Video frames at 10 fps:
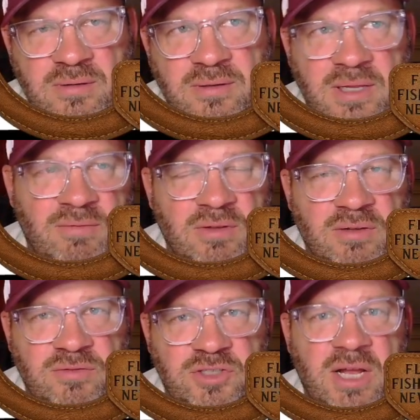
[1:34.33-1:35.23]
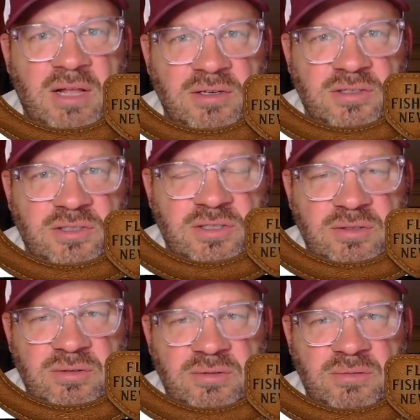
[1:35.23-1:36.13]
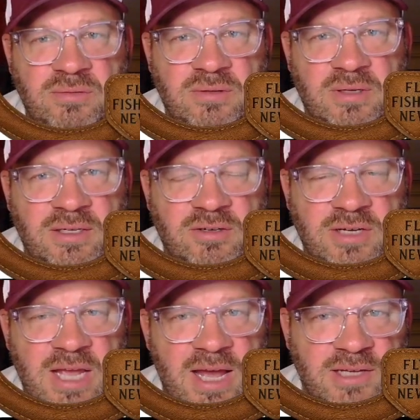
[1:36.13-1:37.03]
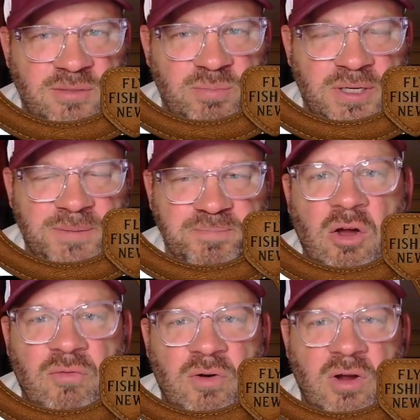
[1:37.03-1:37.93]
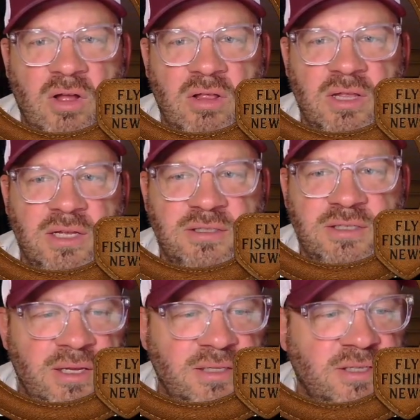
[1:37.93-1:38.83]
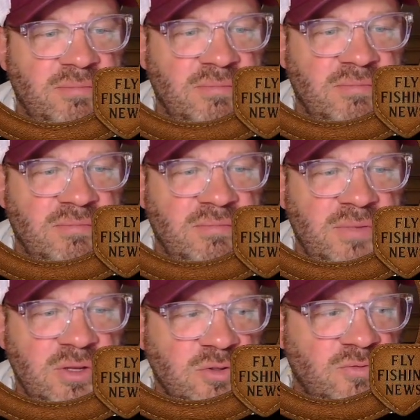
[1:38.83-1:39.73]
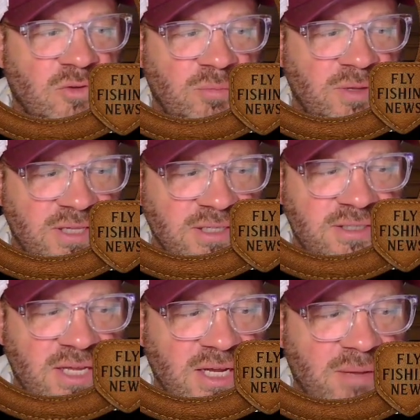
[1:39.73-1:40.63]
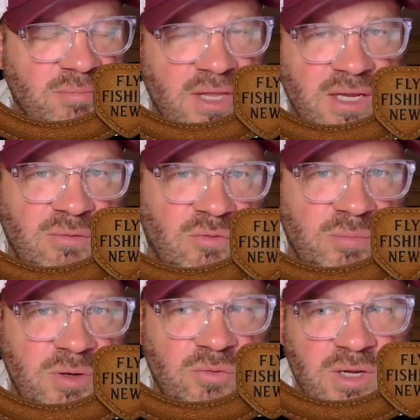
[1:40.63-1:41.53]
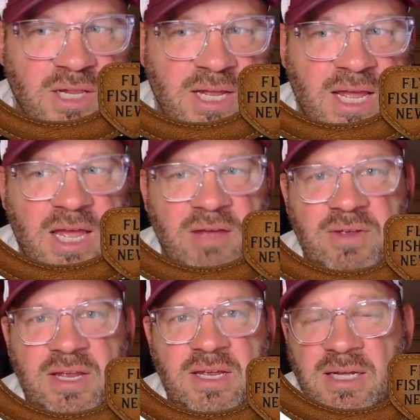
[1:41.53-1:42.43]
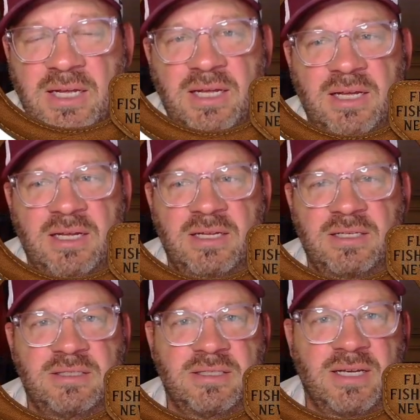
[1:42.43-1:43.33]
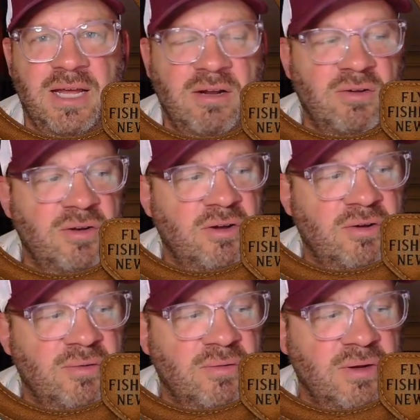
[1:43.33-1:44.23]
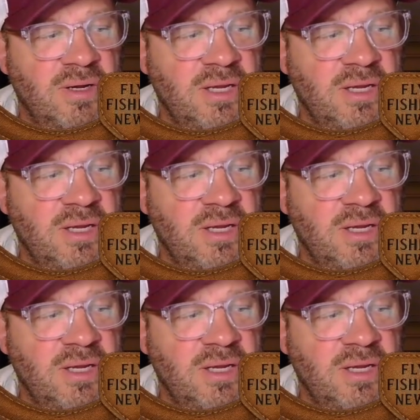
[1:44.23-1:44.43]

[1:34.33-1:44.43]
level of challenge to your cast, but overall, it's useful. But this thing, I'm thinking, will be really heavy, and I don't know.